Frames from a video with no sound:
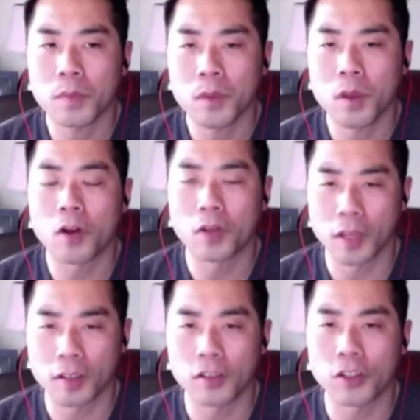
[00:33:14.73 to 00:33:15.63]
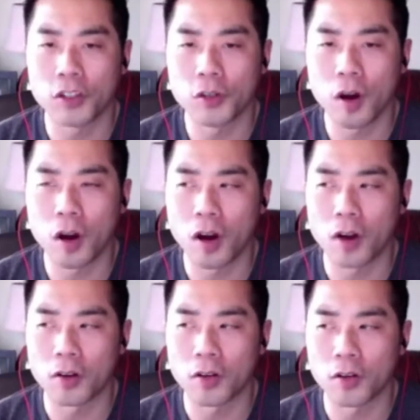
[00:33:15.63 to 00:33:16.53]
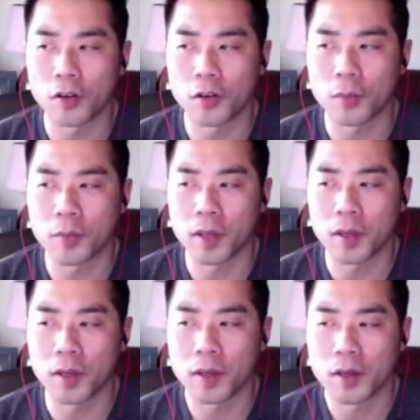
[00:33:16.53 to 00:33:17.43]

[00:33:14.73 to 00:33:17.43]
Okay, so you're a big